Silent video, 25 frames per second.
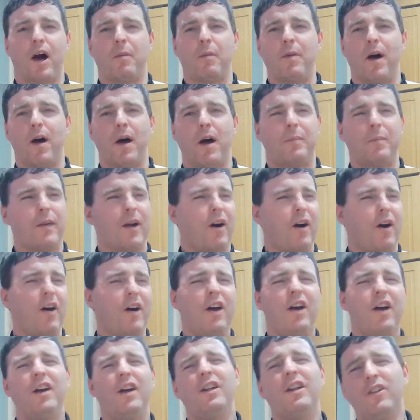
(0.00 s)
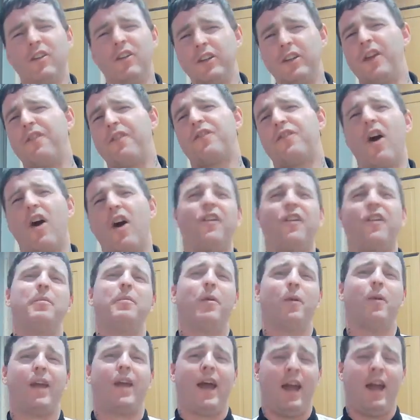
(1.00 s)
blah, blah, blah. Look, you've got
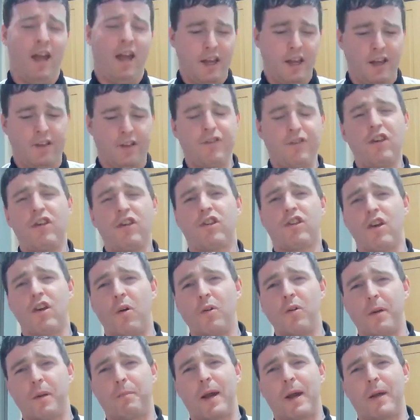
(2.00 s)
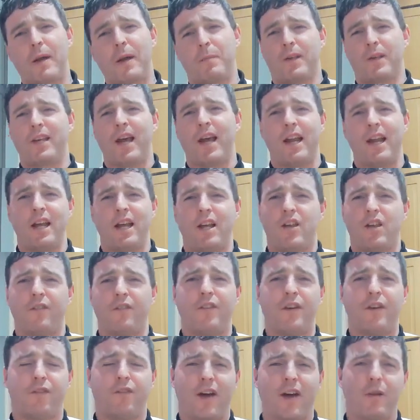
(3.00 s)
the money. You've just sold a big percentage
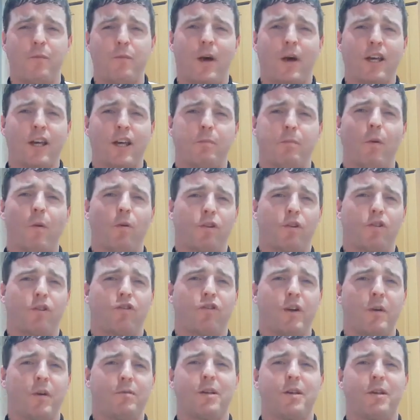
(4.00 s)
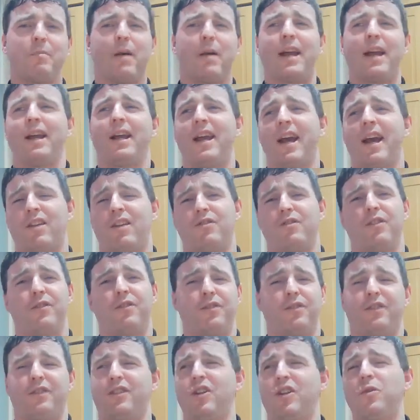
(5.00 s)
of your Fenway Sports Group to make an extra
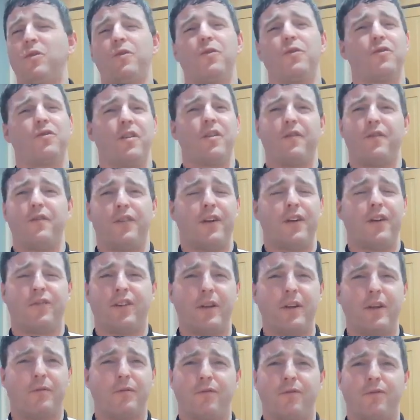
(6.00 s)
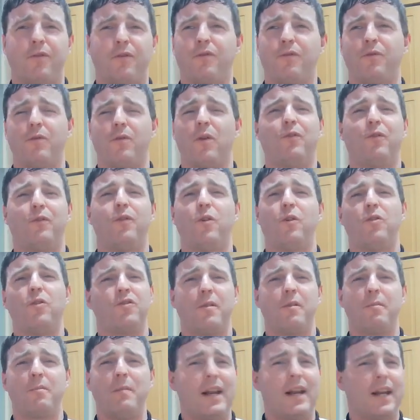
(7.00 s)

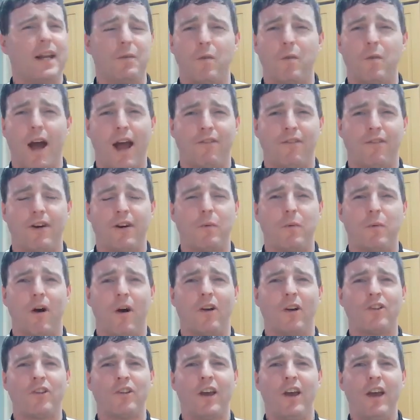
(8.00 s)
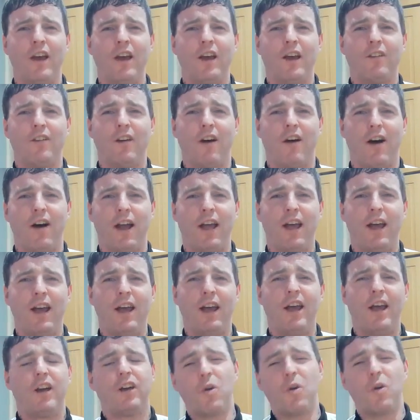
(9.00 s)
400 million, whatever it was, right?
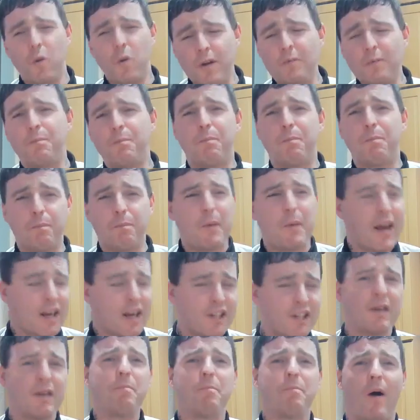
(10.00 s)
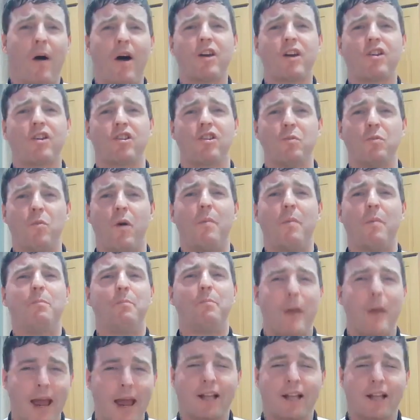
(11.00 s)
Go and piss and buy someone
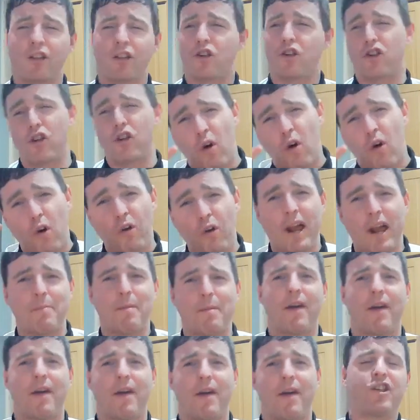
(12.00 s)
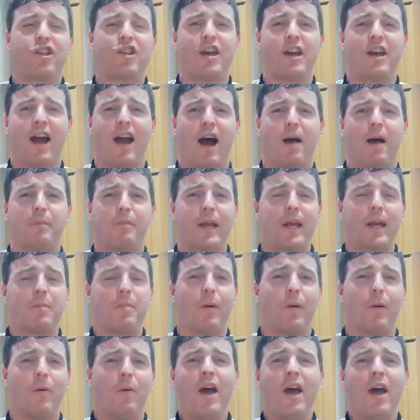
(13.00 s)
big to shut all them FSG app
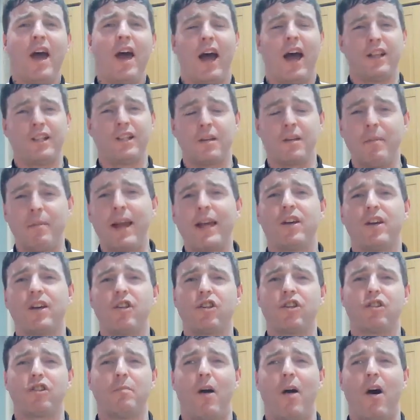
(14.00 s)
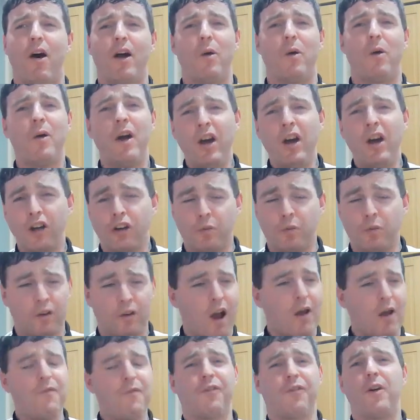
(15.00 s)
people and to make us smile, because we're
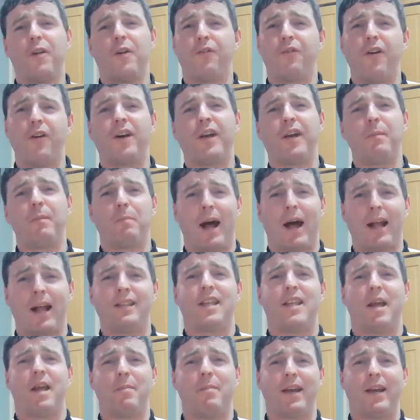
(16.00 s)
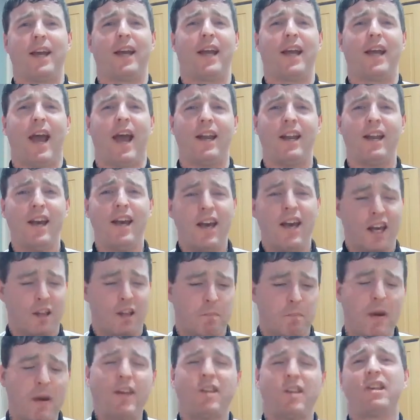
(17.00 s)
going through a fucking pandemic again.
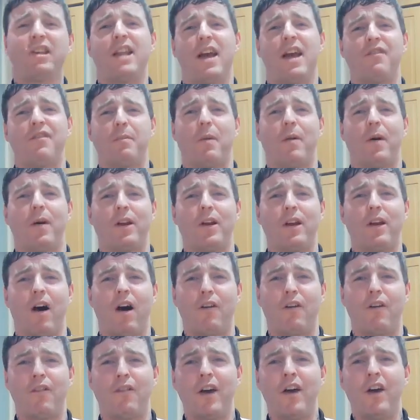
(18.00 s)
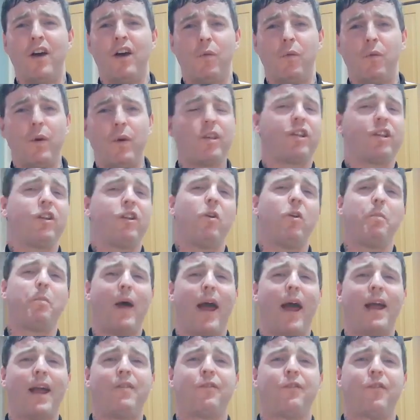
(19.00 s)
It's pissing everybody off. We're still
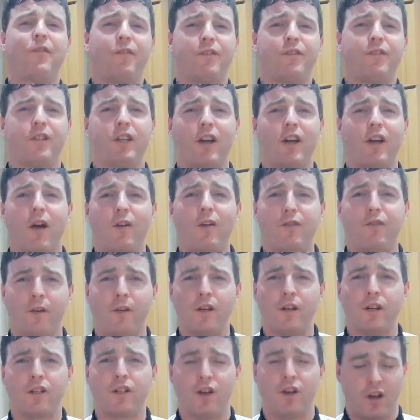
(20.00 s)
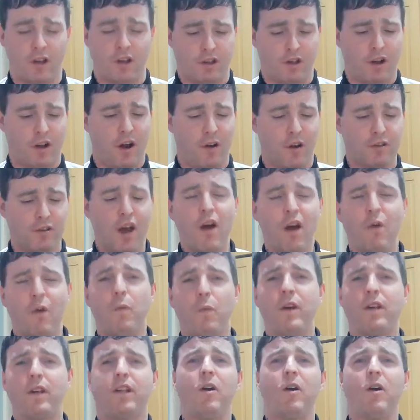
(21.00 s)
paying to go through the turnstiles.
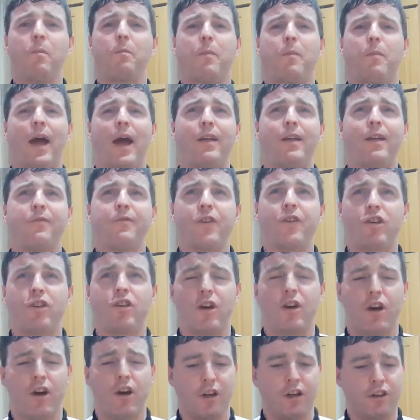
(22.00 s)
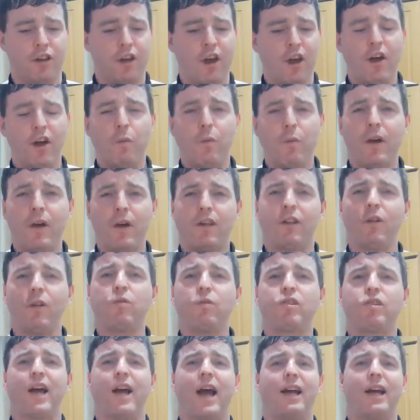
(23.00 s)
We're still paying for shirts. We're
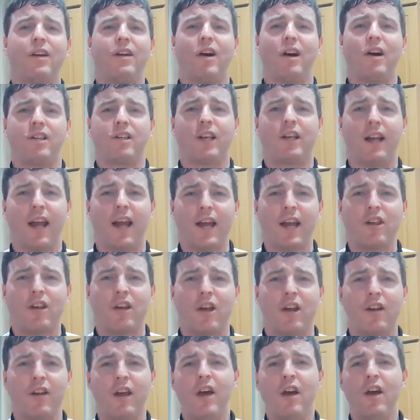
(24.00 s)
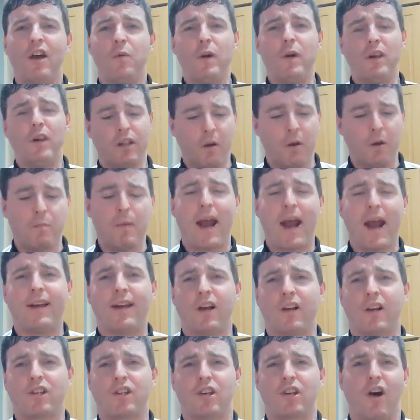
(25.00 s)
still sat in isolation. We're still
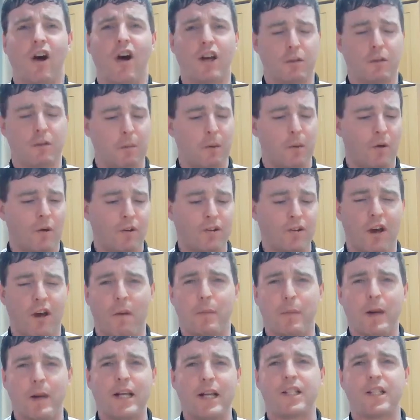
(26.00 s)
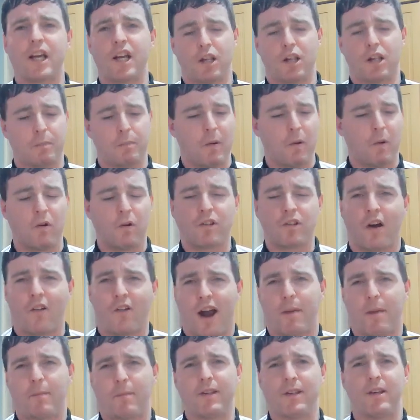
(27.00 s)
paying our Sky Sports, our BT Sports,
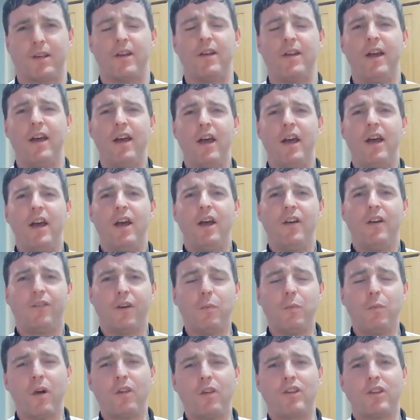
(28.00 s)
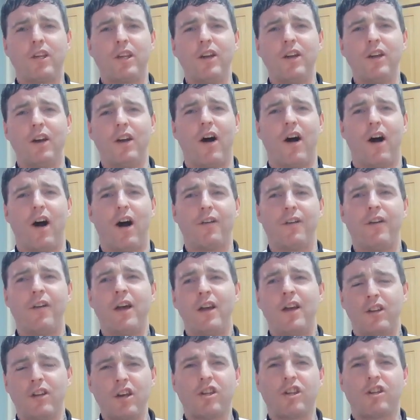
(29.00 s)
our Amazon. For once in your life,
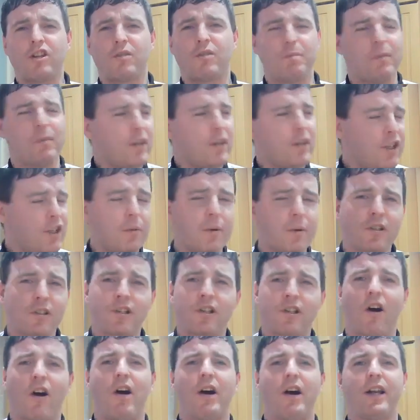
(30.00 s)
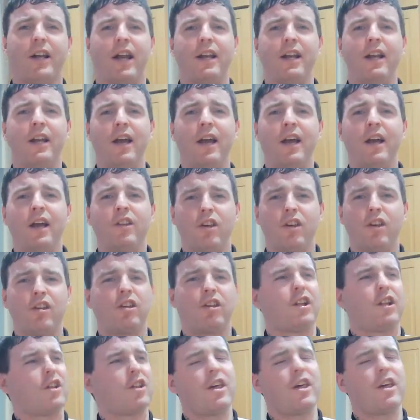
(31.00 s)
just bloody do a sign-in
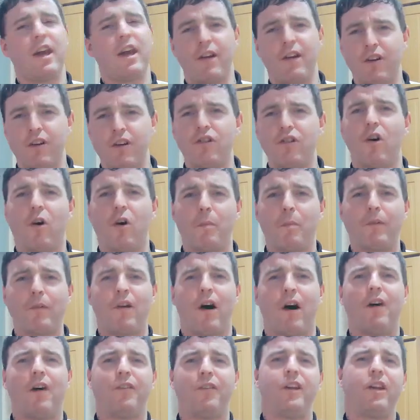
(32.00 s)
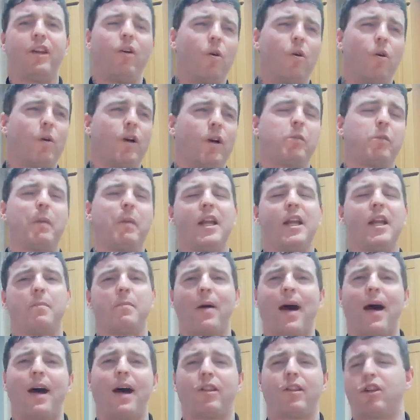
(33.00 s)
just to cheer us up rather than it always being
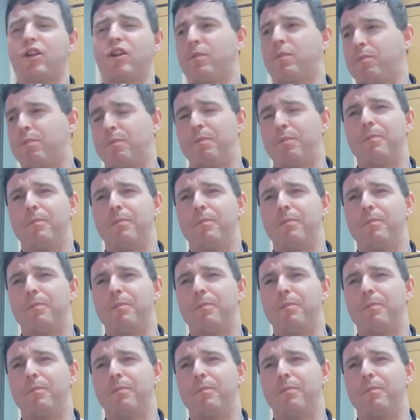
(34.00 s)
about,